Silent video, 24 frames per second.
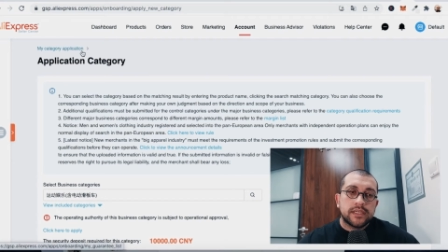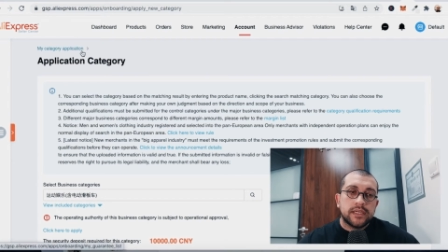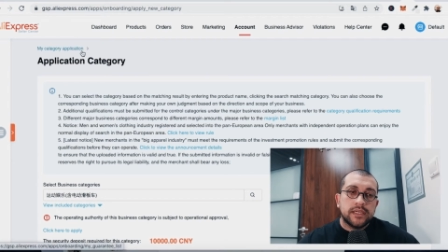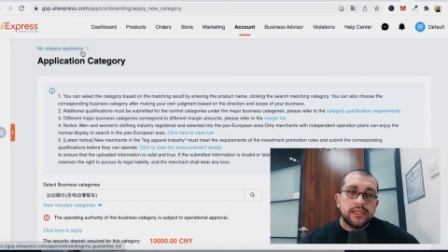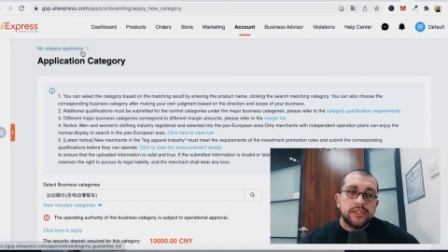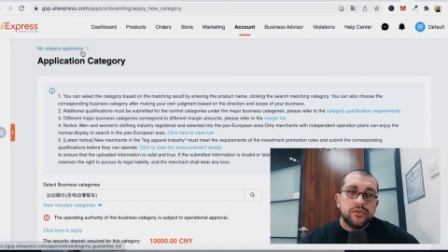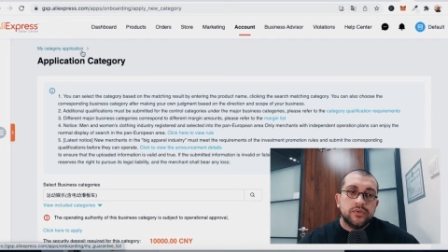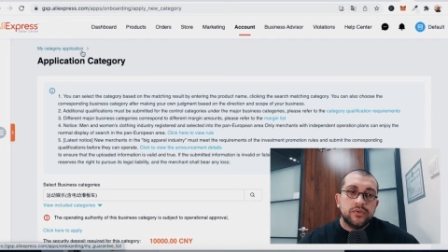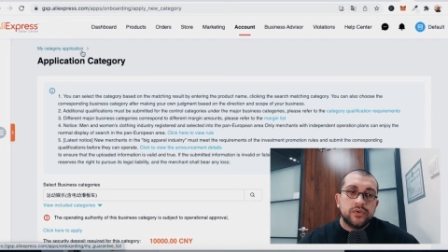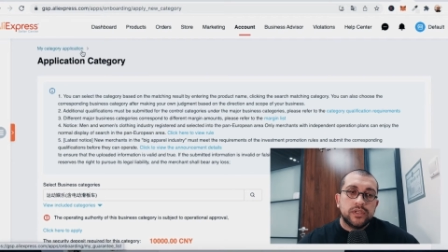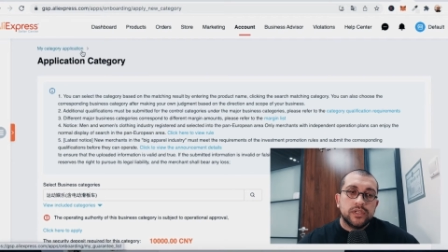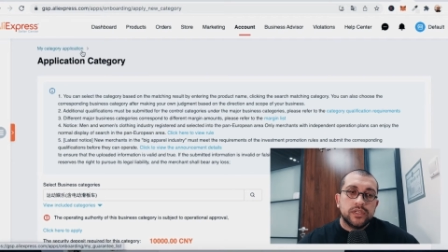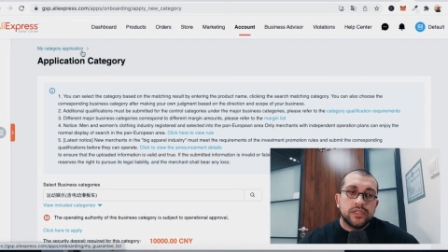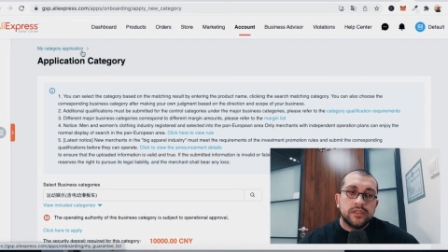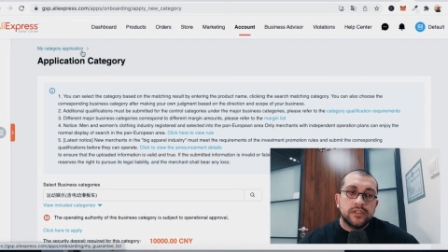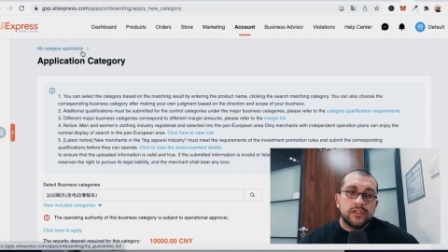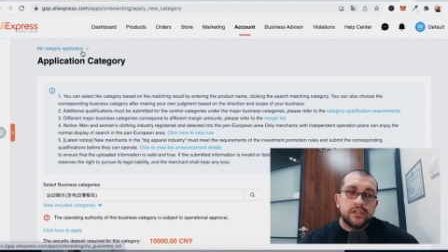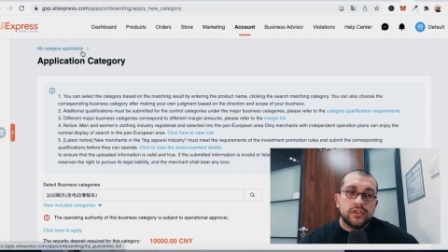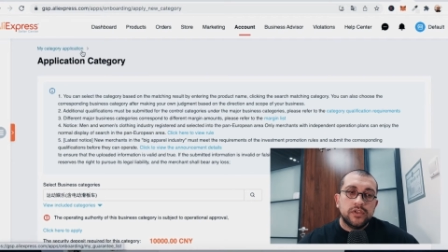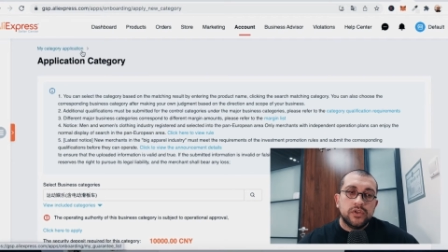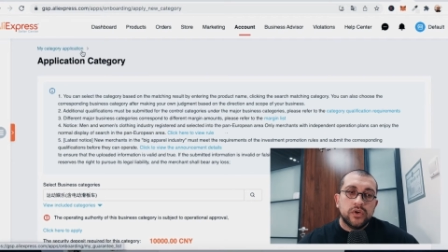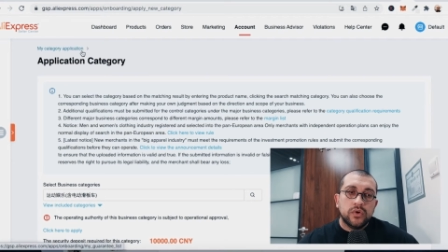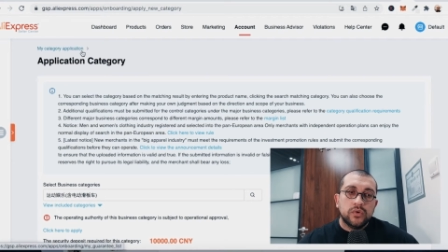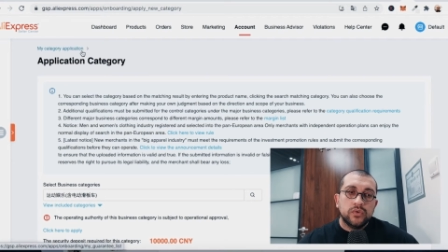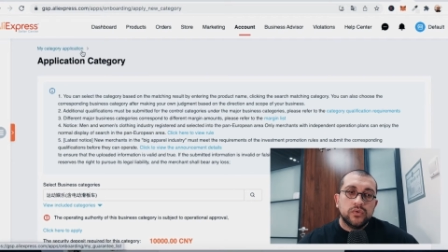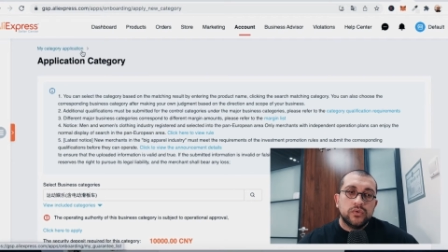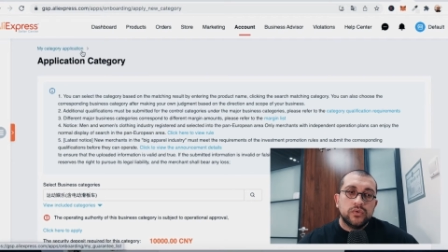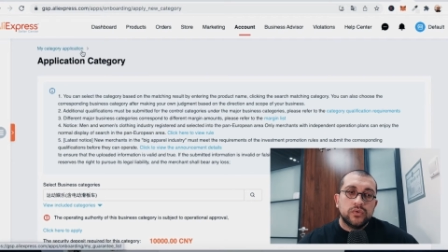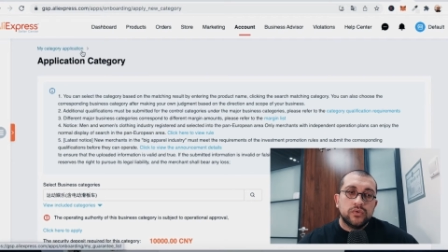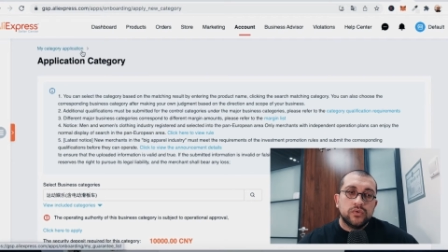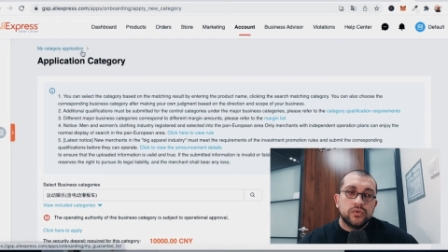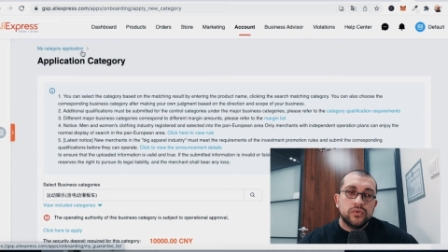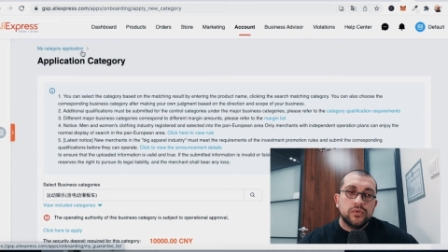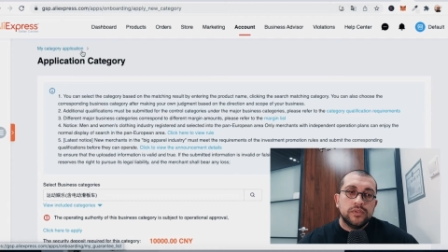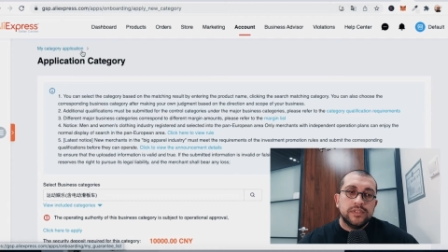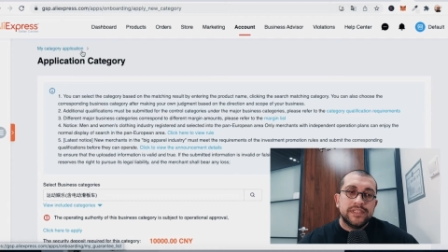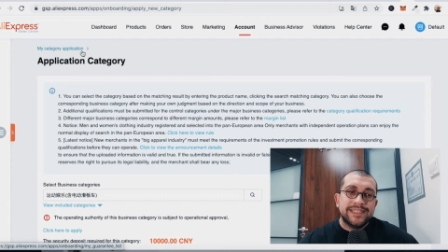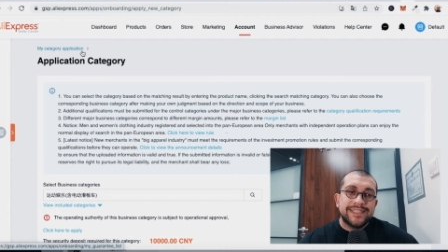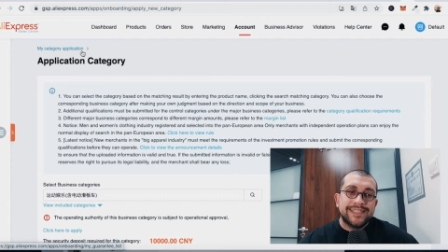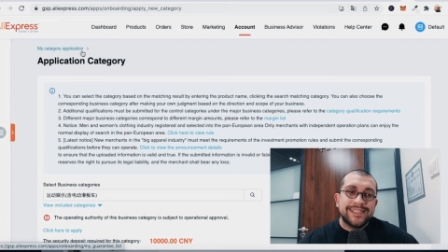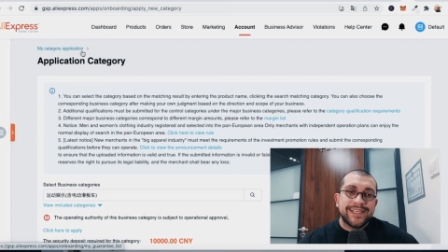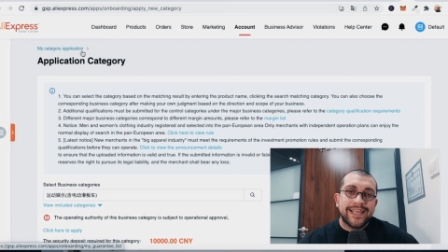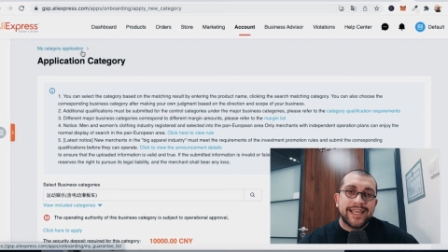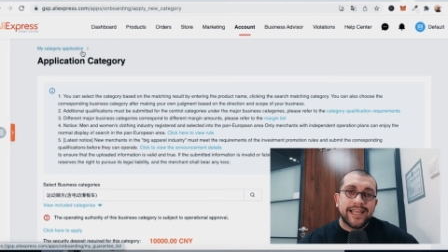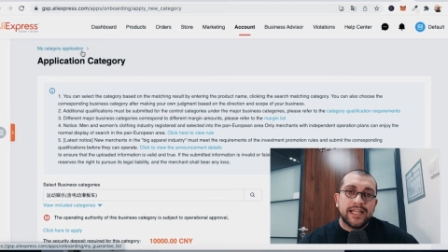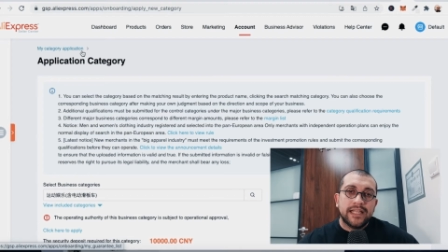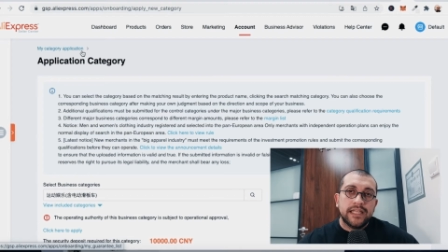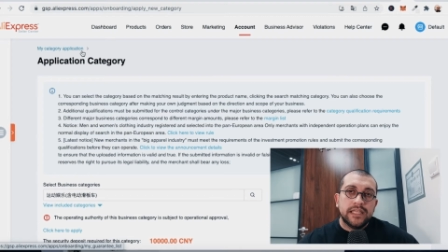you can go to
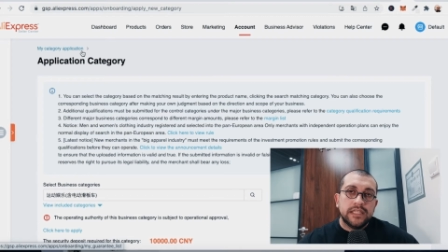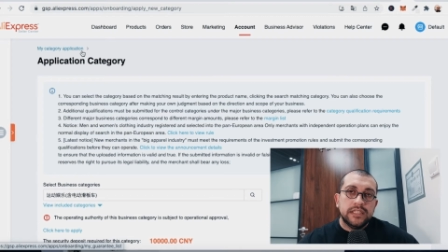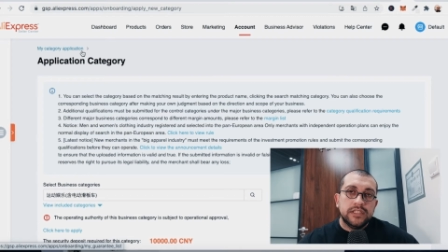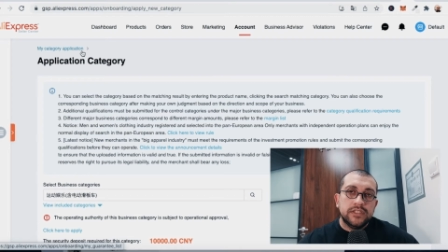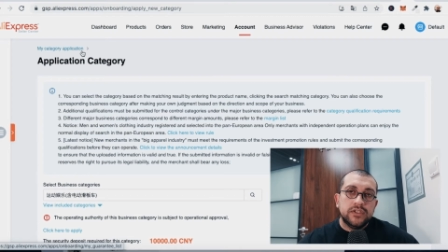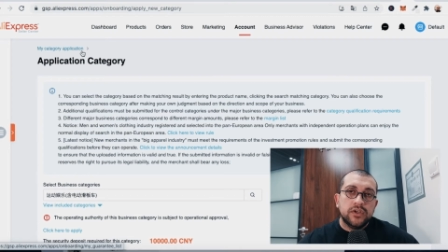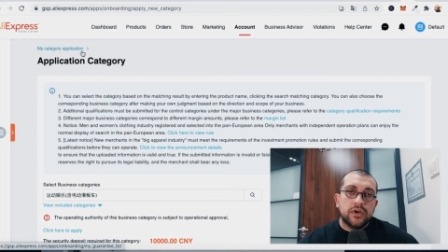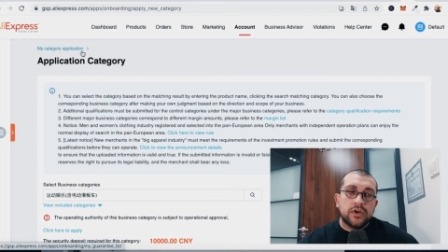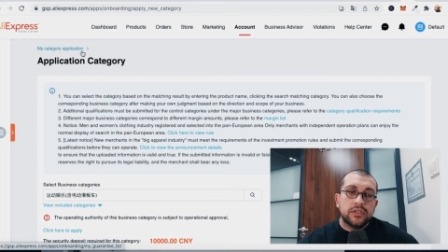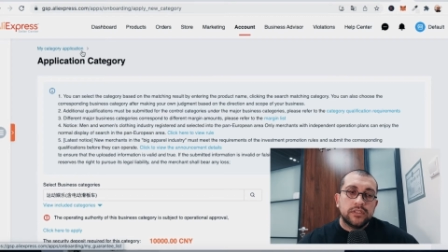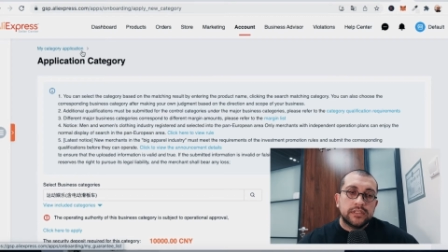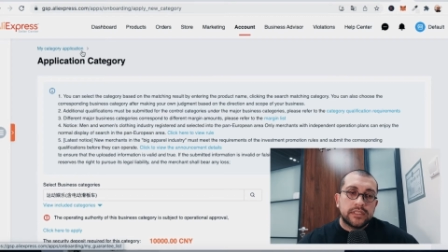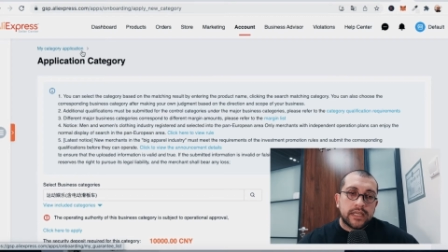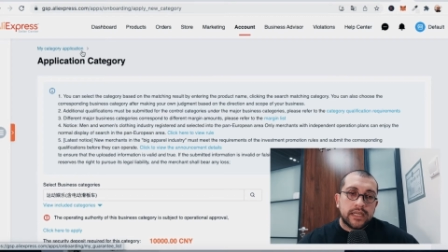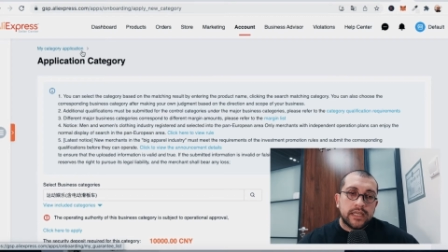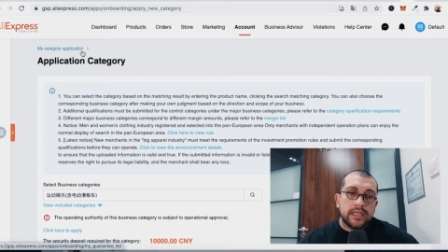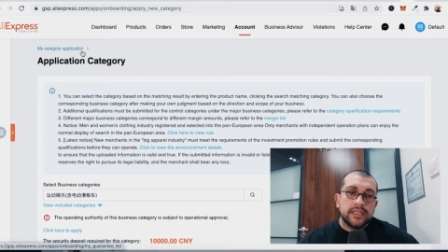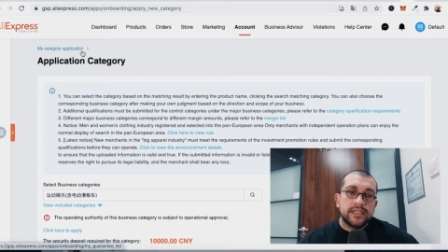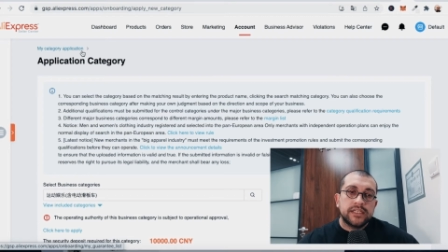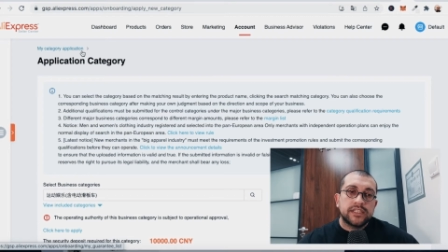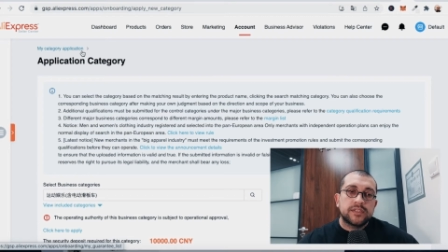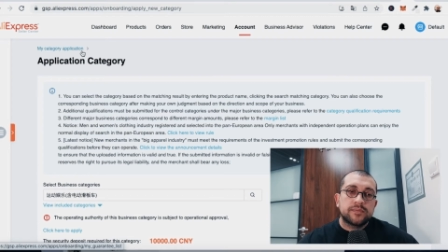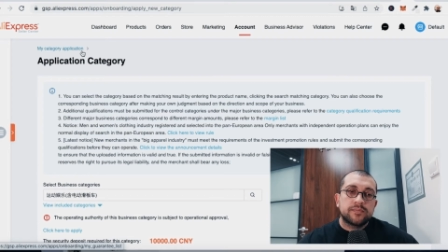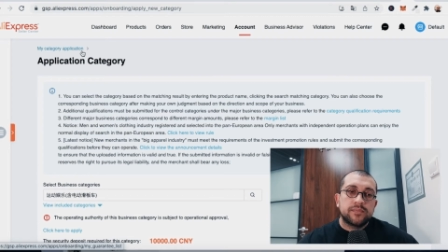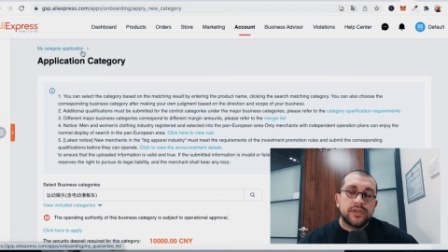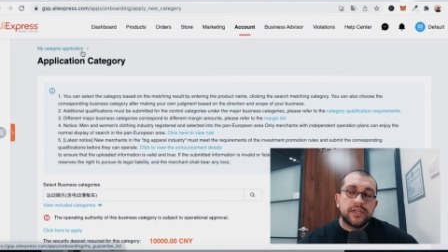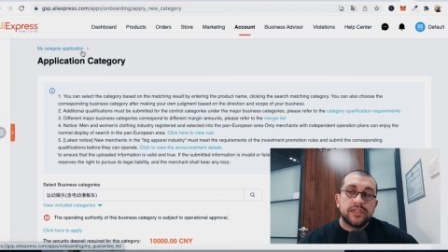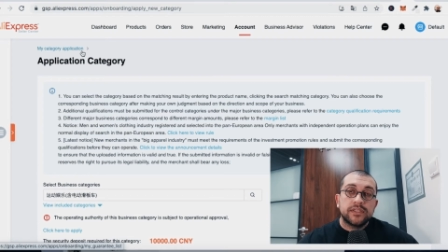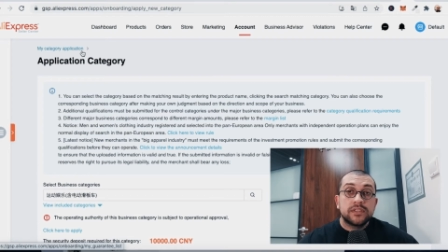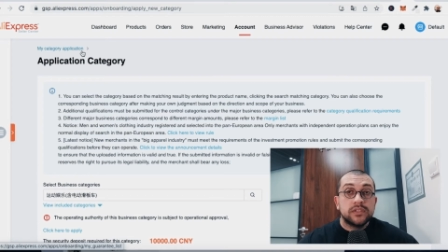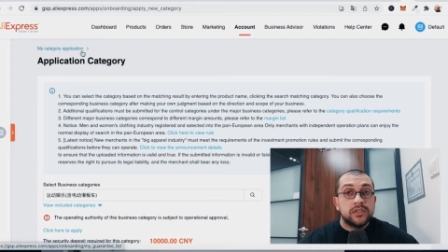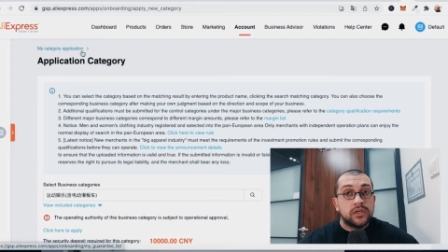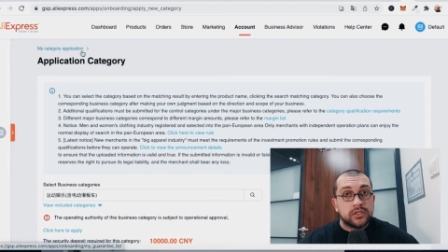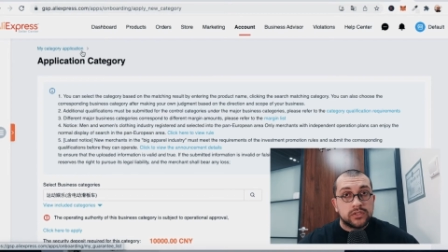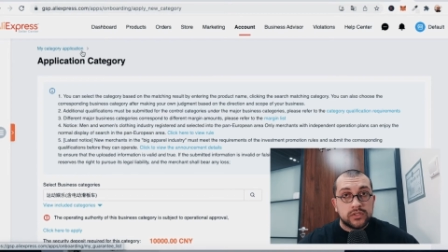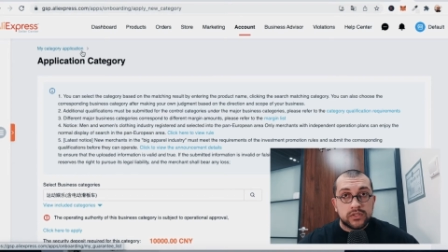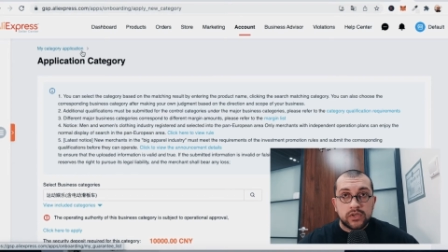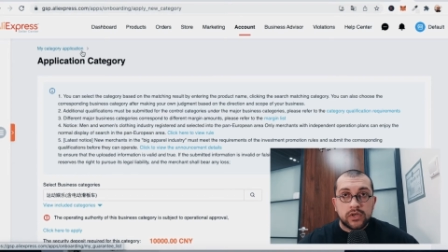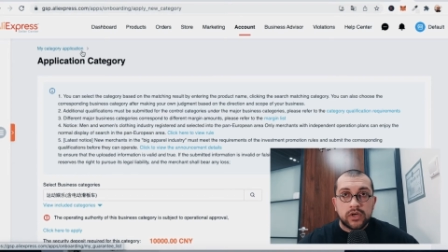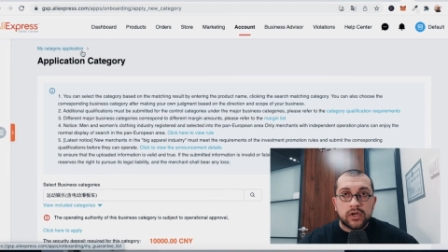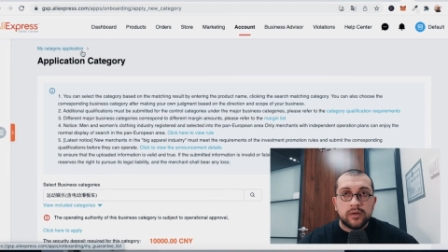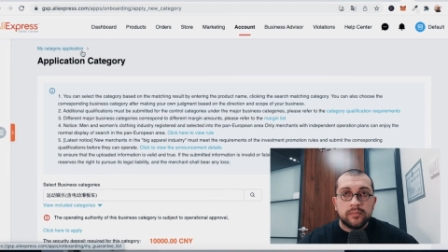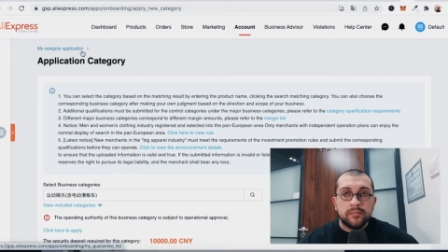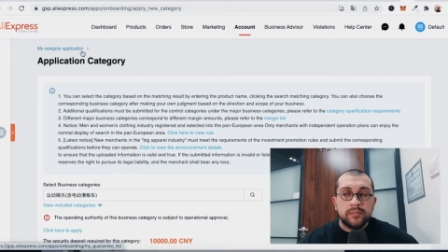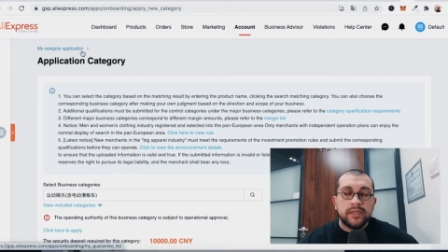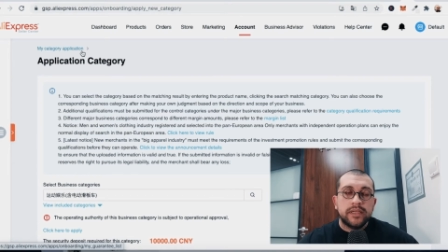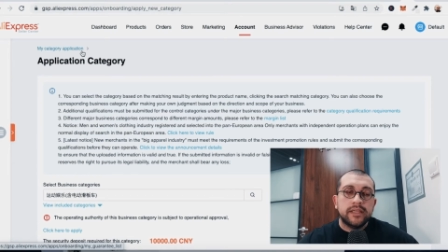sell.aliexpress.com